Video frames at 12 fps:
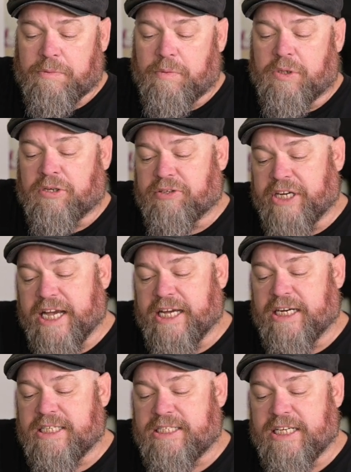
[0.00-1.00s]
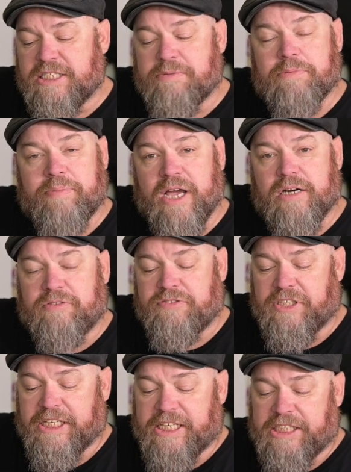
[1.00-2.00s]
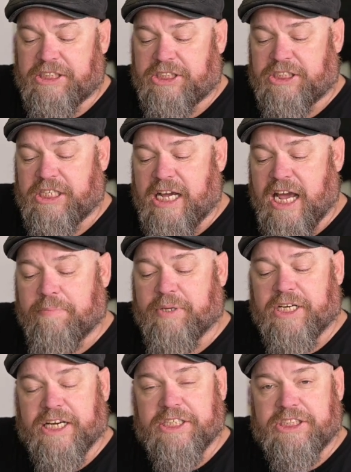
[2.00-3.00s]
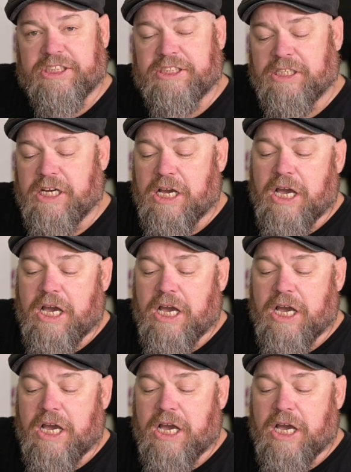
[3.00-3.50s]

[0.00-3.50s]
will create an assessment panel for each application